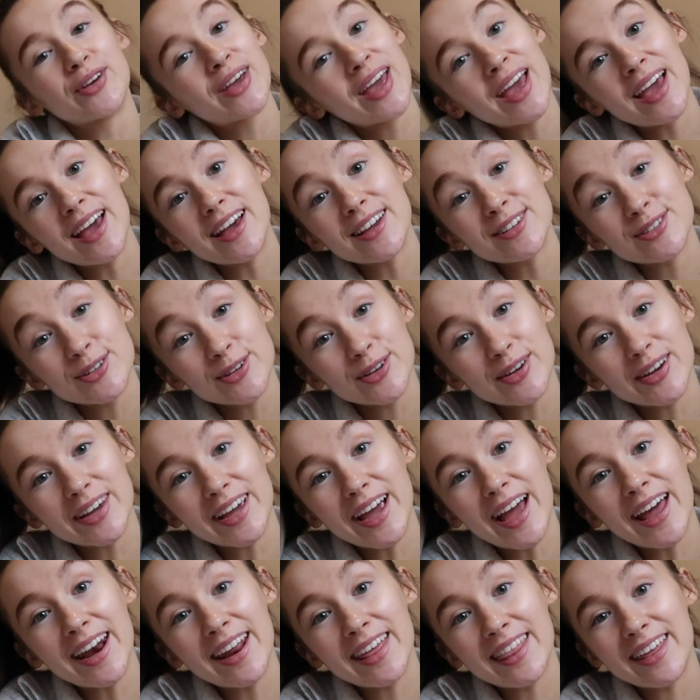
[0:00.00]
UK, so you can
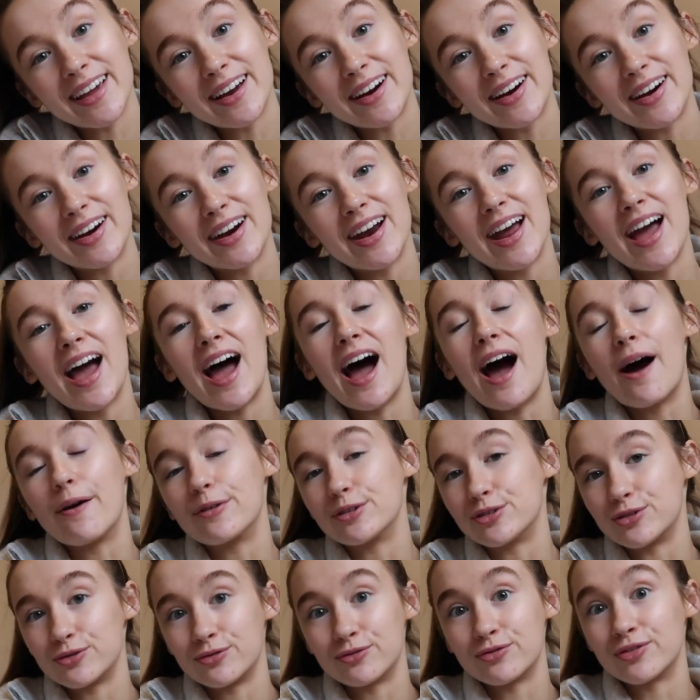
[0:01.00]
get it there. I
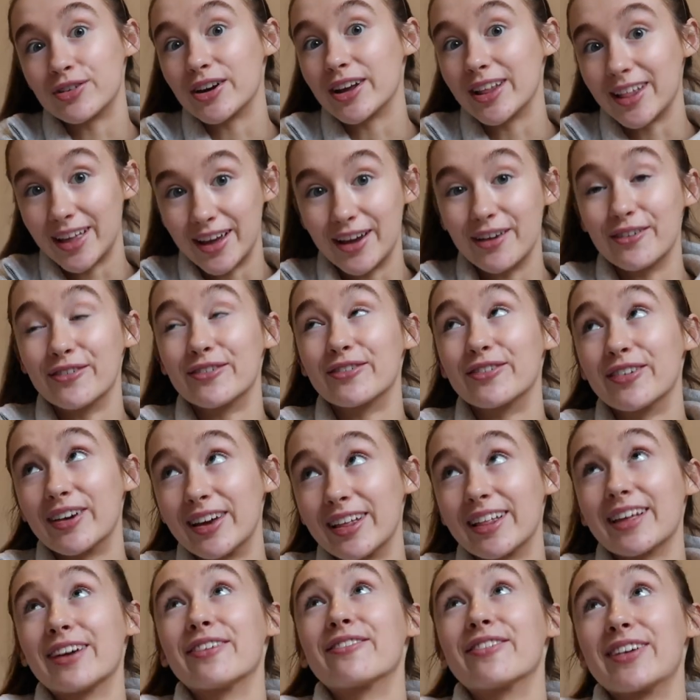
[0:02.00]
would really,
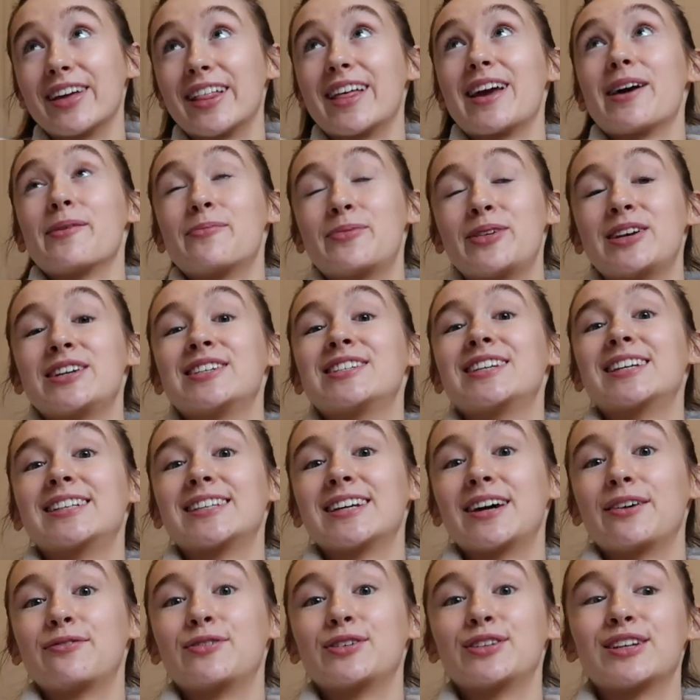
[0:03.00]
really, really appreciate
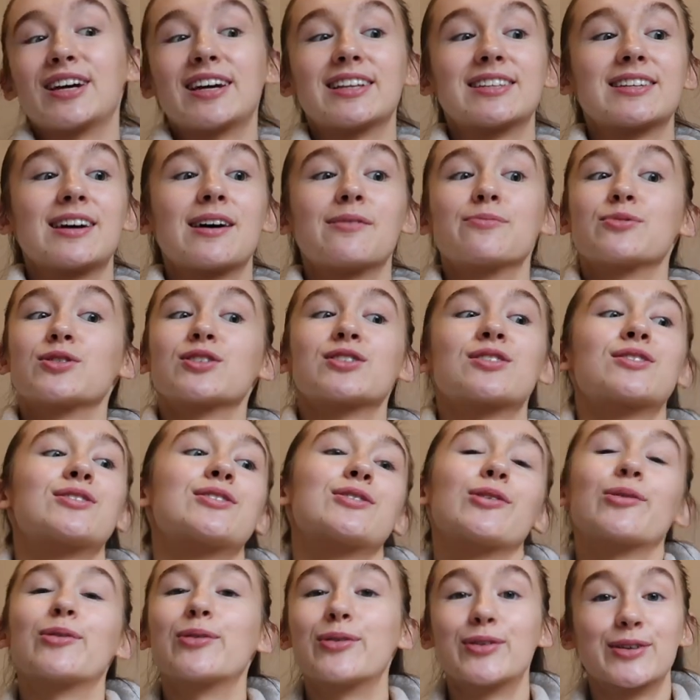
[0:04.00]
it if you did. I'm just
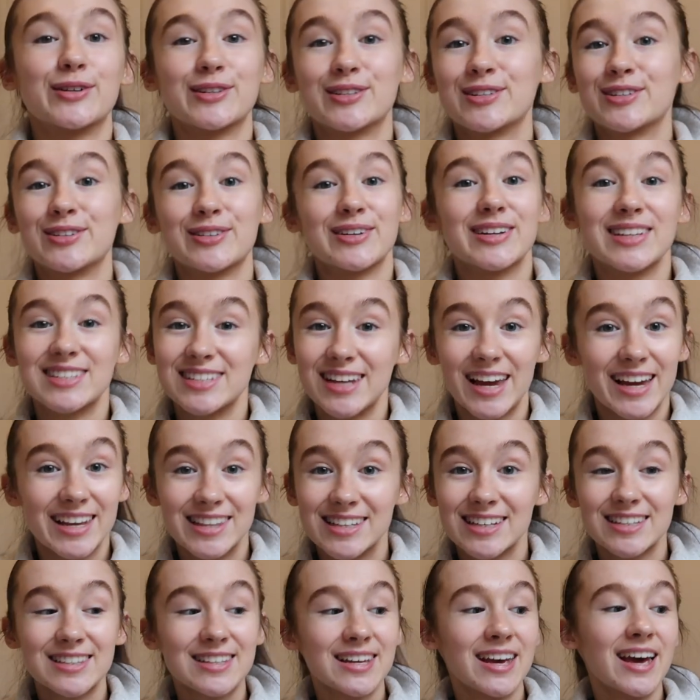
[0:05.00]
so
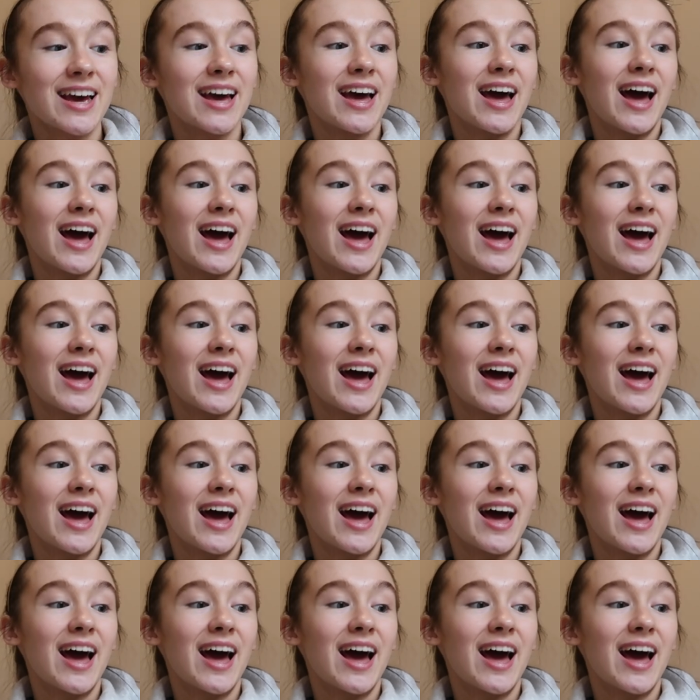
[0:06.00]
excited.